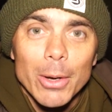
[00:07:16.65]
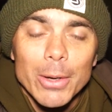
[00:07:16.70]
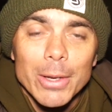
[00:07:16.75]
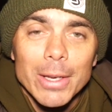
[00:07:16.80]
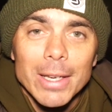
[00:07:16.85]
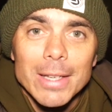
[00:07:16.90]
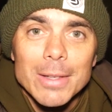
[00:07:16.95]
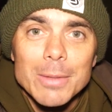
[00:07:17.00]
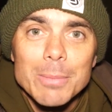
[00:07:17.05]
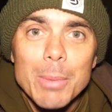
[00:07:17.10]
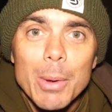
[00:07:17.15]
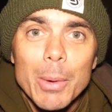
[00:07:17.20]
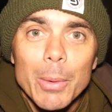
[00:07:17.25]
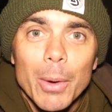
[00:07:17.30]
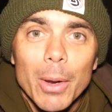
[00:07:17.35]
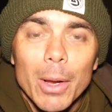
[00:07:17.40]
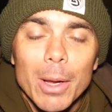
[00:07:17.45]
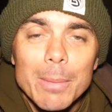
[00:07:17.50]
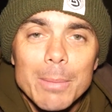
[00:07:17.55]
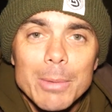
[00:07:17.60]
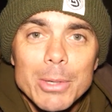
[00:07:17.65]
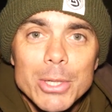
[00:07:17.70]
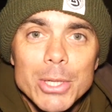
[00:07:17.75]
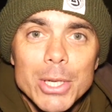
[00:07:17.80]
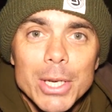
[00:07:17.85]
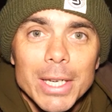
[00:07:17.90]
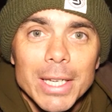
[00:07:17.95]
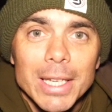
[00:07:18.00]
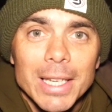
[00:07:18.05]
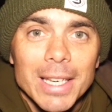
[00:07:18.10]
Look at it, it's built like a
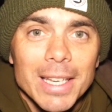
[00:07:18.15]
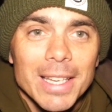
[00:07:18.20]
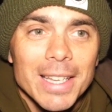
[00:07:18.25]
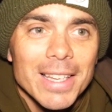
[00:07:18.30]
machine.